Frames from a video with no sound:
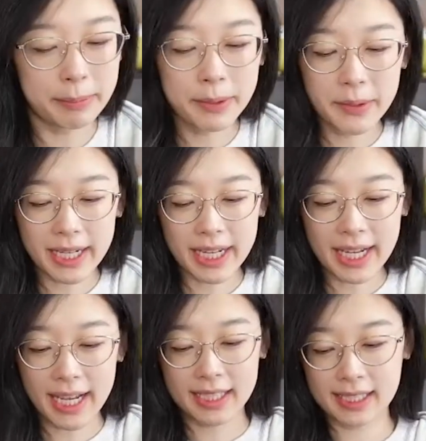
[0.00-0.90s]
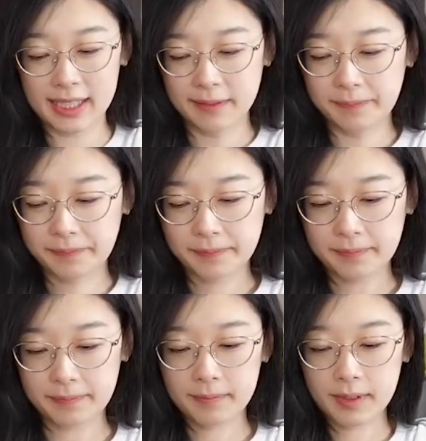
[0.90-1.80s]
the Blue Yeti X.
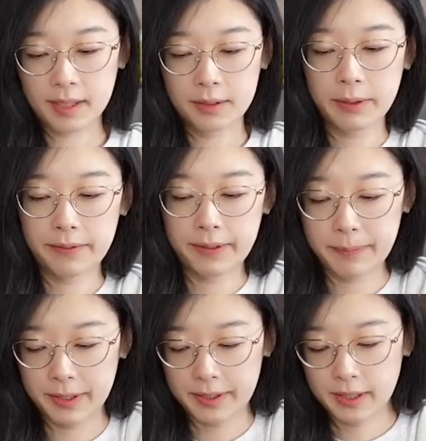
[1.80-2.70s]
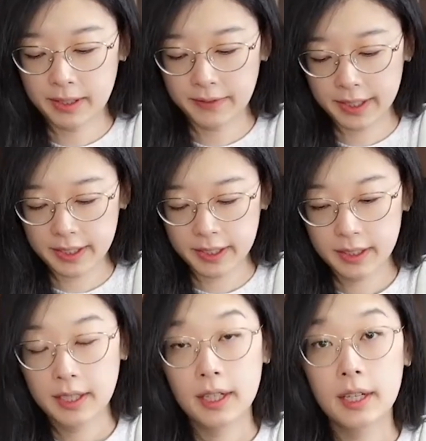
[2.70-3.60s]
Let me flip this over,
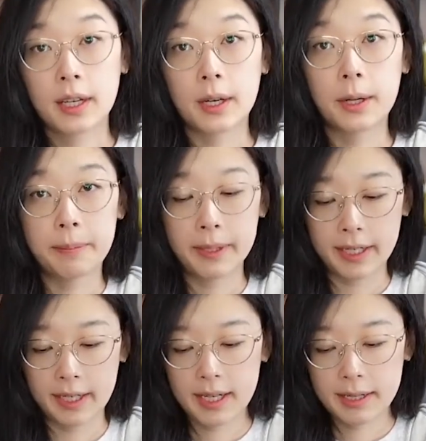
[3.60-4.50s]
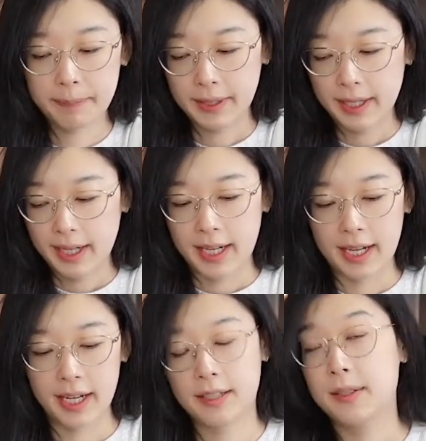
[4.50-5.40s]
open it up,
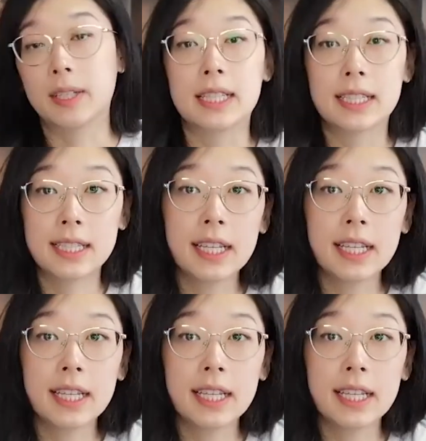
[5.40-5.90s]
and as you can